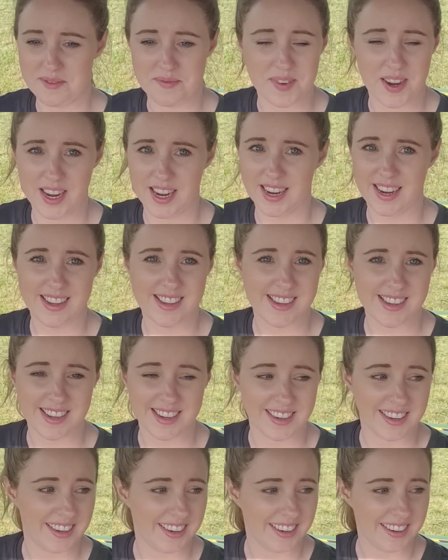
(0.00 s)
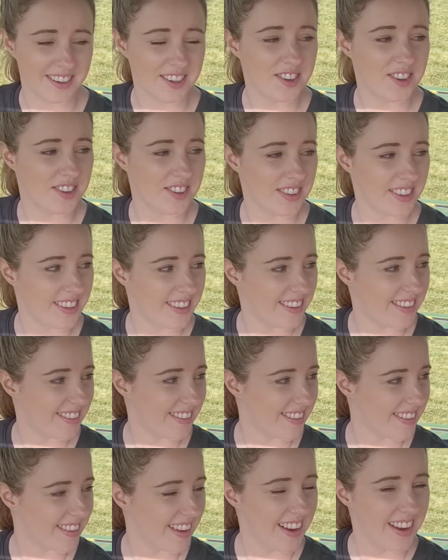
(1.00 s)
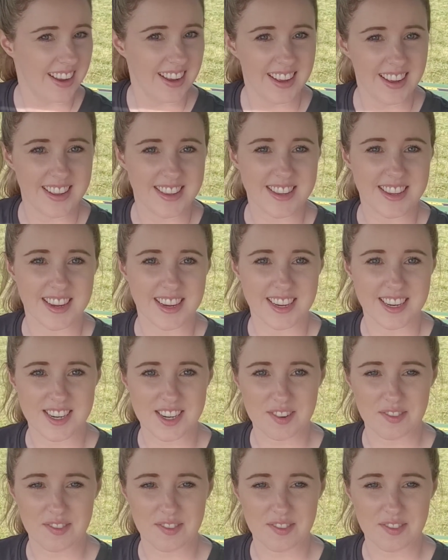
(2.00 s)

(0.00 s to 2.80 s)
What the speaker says: it makes in here. Jesus, it's like a